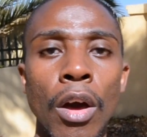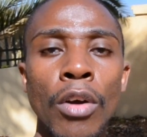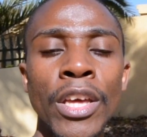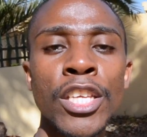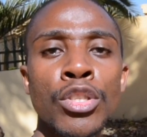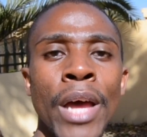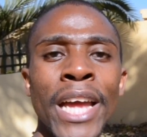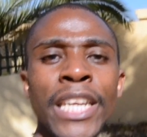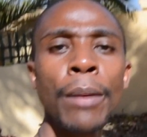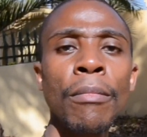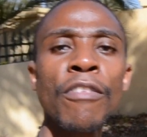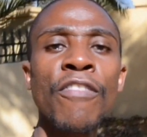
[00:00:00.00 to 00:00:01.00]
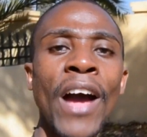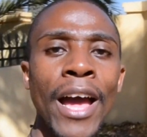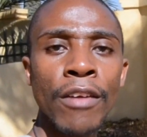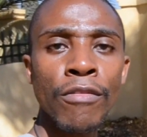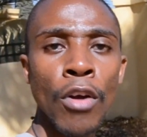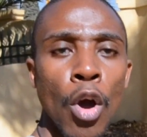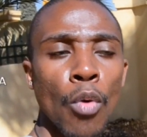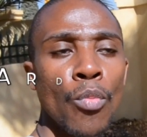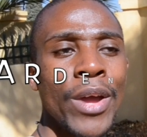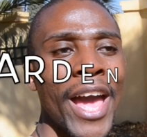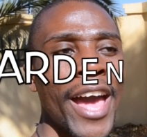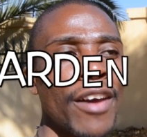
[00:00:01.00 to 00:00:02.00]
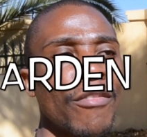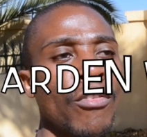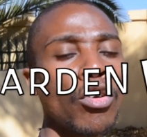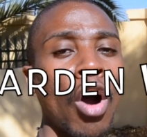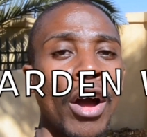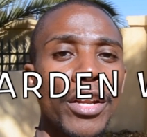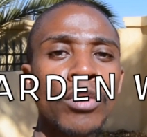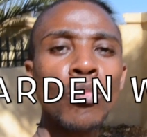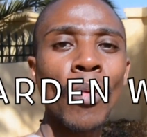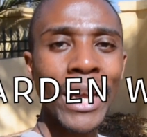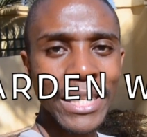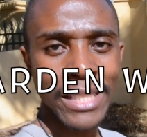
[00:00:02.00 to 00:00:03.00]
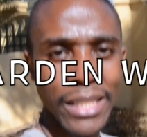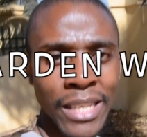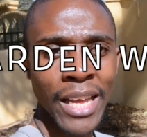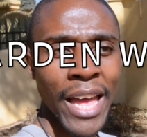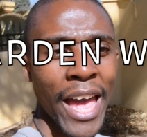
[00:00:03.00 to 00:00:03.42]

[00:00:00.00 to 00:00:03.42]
Okay, so at number 5 we have garden waste,